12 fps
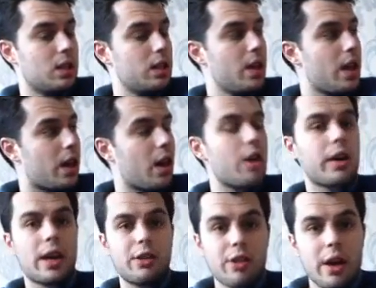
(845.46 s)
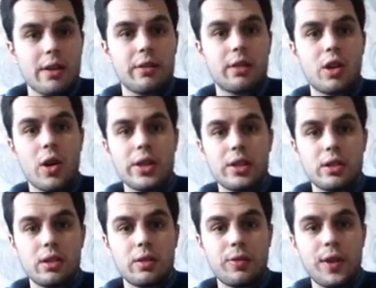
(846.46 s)
Yeah, okay, great.
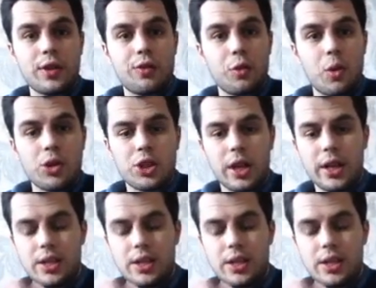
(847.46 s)
Guys, thanks for watching.